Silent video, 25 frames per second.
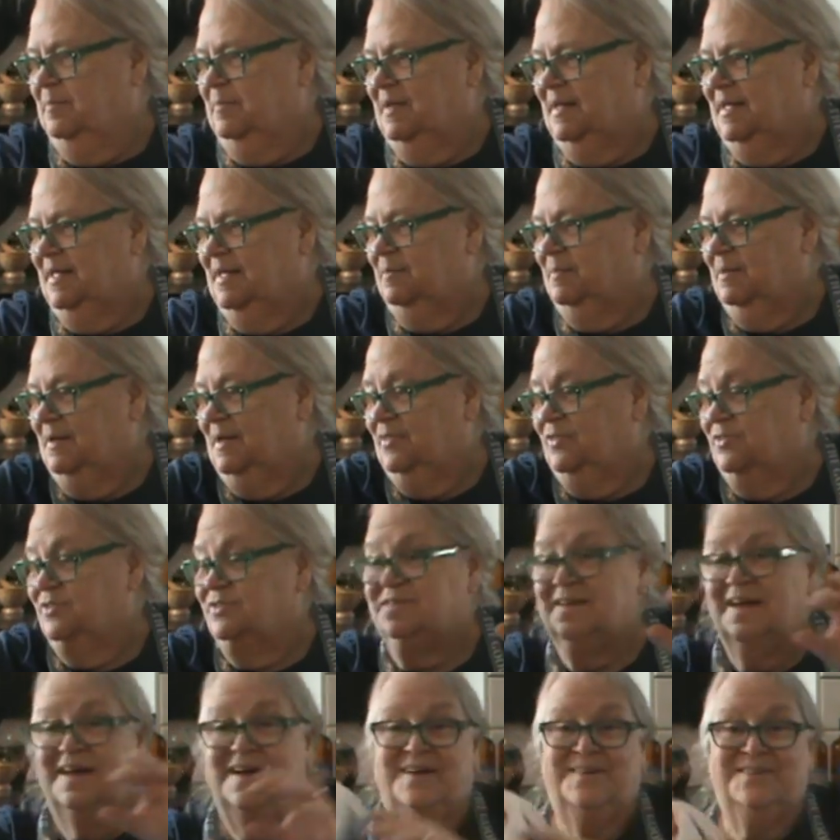Let me get my other
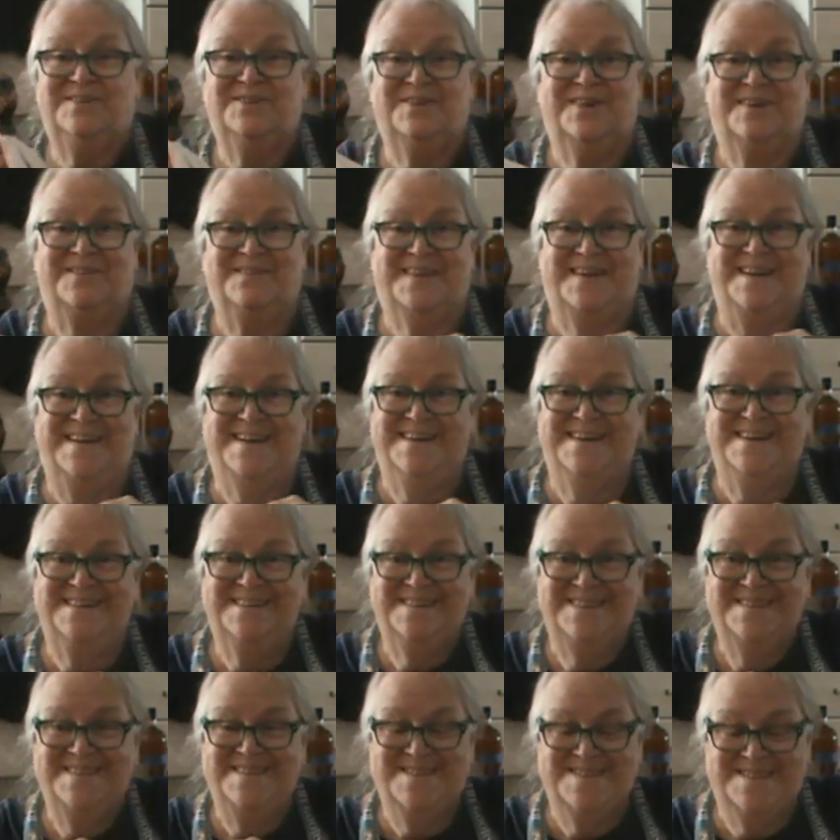towel, dry my
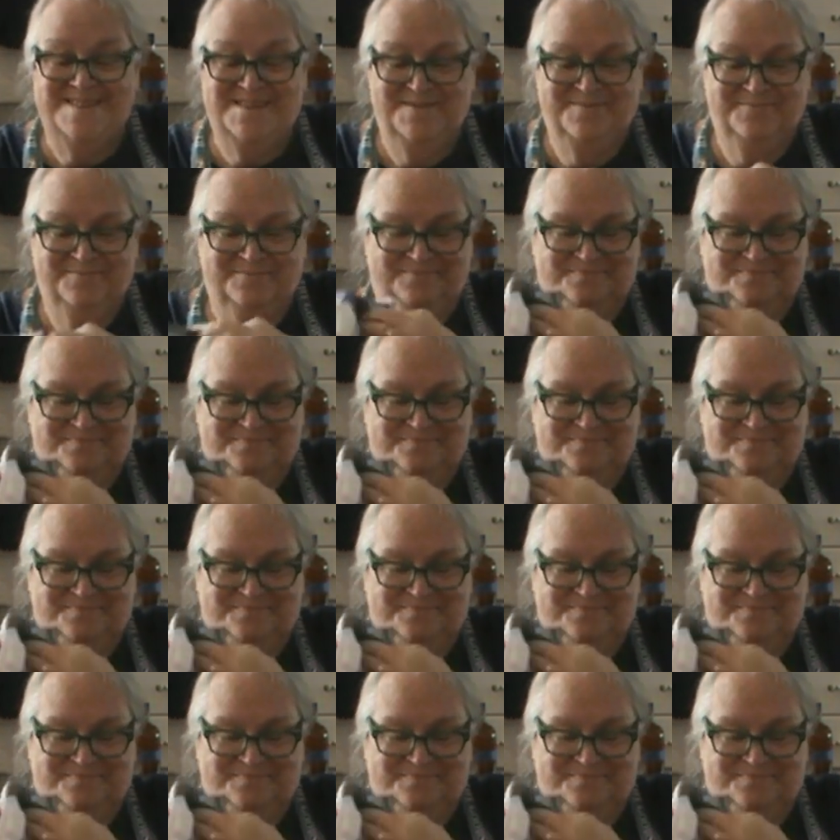hands.